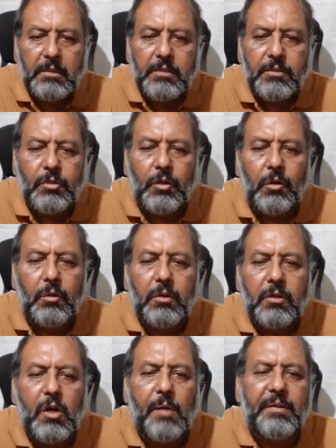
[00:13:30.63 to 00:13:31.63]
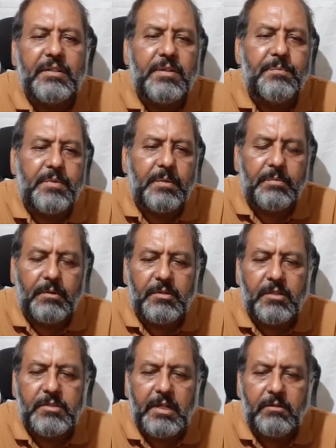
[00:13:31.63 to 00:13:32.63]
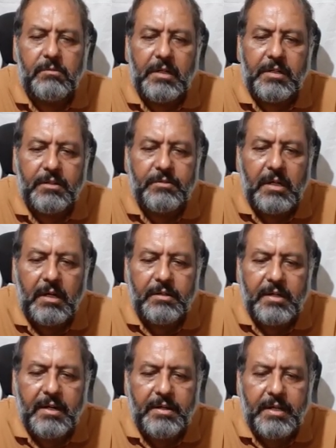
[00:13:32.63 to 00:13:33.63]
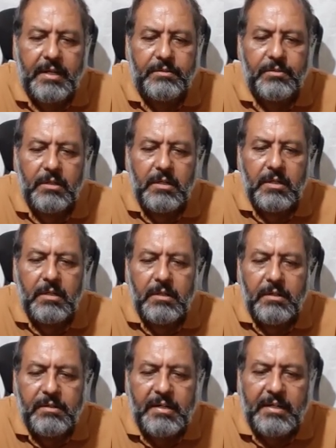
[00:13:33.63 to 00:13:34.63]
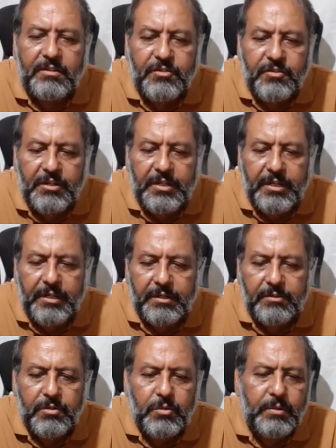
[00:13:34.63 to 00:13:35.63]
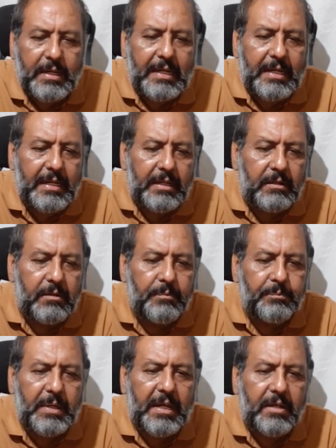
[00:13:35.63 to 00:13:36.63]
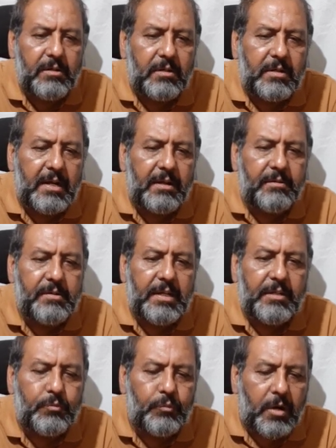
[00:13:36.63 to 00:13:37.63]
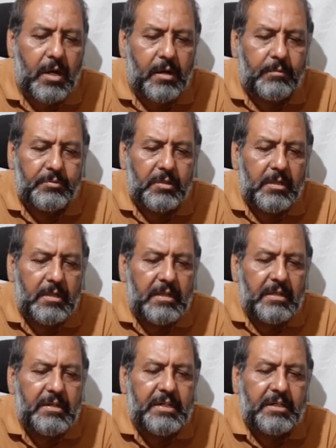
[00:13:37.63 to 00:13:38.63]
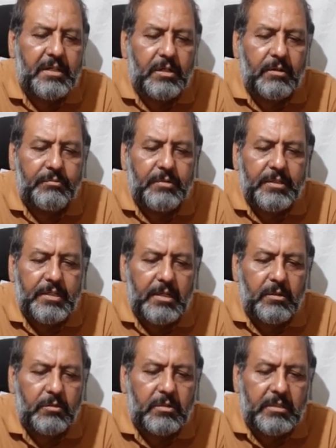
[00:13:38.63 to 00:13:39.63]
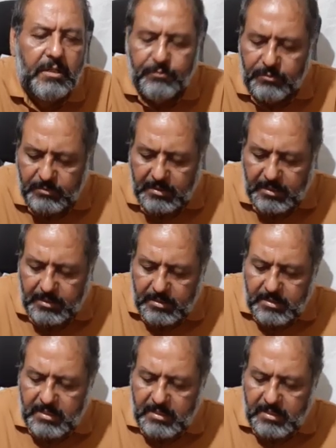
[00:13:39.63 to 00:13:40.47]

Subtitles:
So common symptoms of the cellulitis are redness, red streaks, swelling, pain or tenderness, warmth, leaking of the yellow clear fluid.